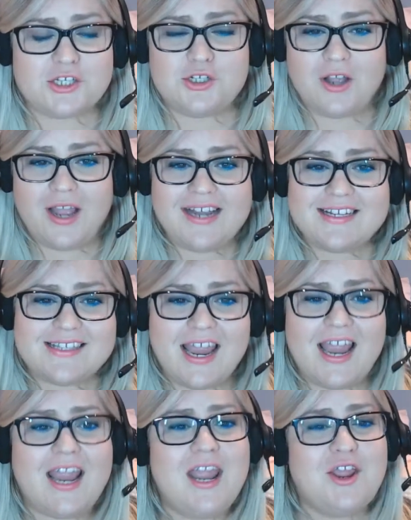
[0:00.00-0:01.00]
your
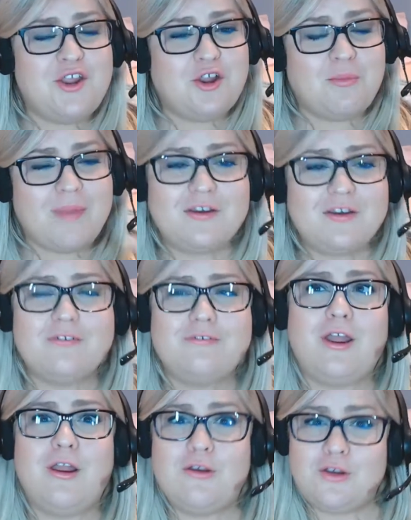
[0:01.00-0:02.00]
headset, your
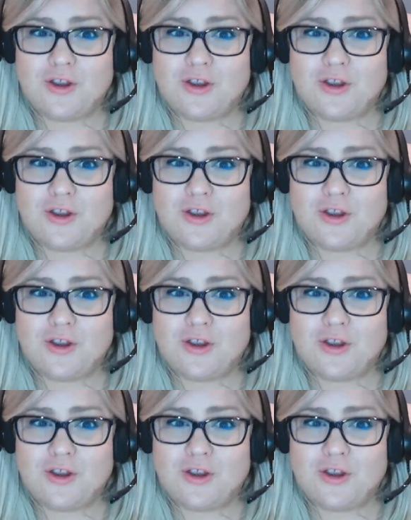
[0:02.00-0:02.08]
microphone,